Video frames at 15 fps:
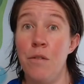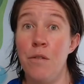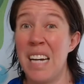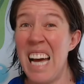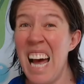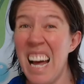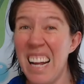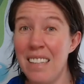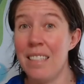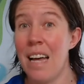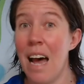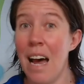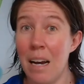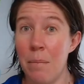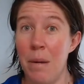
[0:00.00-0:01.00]
if you can,
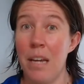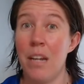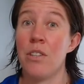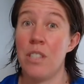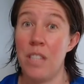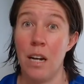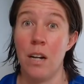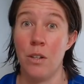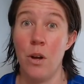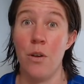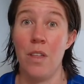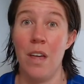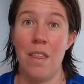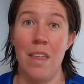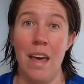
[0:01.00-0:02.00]
tag me, because then I'll know
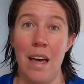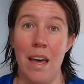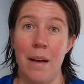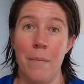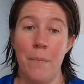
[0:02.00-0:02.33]
they're there.